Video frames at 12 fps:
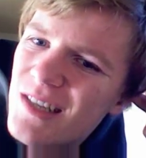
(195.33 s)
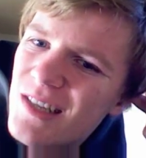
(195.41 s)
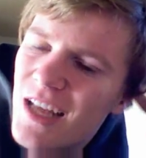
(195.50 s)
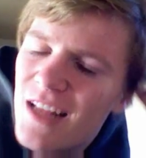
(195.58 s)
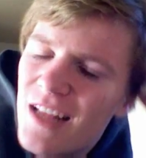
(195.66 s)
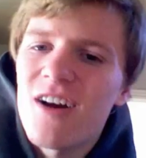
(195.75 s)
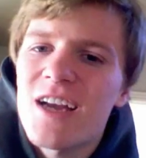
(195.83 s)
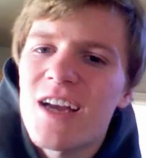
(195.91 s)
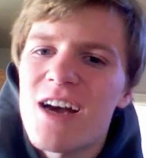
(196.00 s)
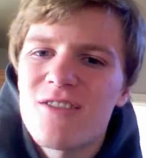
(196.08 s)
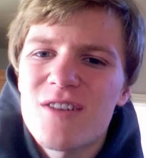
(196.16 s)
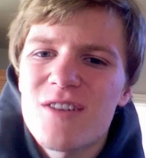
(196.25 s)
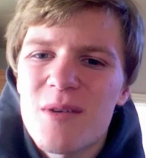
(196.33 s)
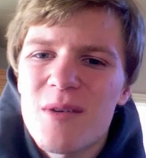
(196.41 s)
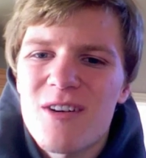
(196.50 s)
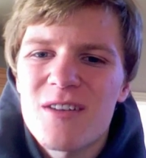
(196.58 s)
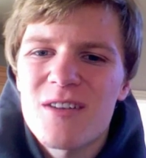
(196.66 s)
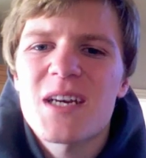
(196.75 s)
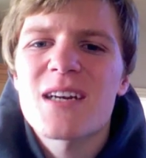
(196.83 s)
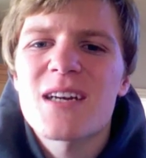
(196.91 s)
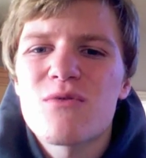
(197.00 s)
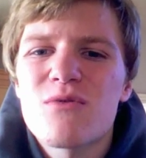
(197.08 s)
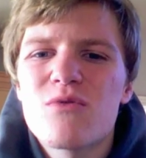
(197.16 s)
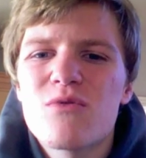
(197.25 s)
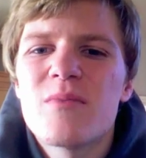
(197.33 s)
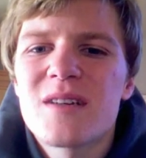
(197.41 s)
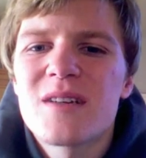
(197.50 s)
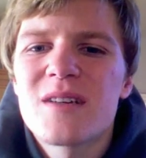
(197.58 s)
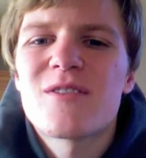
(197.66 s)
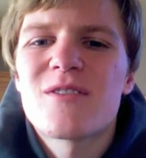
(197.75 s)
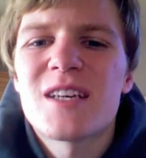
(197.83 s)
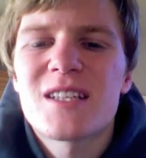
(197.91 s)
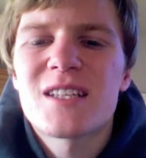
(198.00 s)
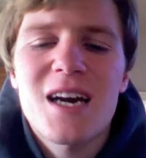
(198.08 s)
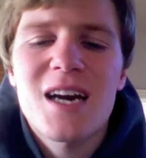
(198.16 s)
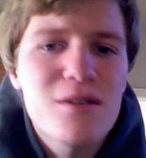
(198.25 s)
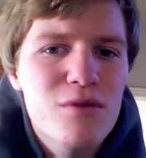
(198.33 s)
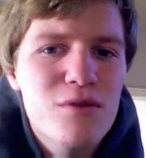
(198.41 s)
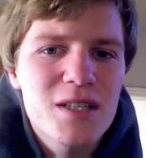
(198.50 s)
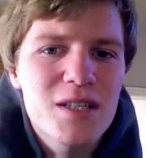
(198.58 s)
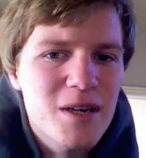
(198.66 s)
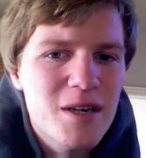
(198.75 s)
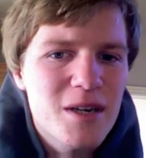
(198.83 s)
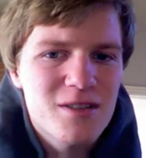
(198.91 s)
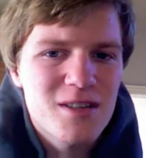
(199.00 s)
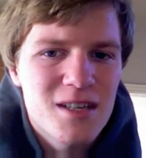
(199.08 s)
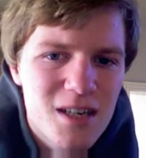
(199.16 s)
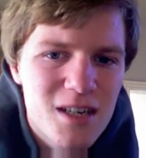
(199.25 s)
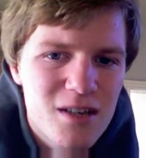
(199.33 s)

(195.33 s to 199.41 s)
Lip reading: that knockout, don't get me wrong, it's kind of cool, but really it's kind of who has the better sled.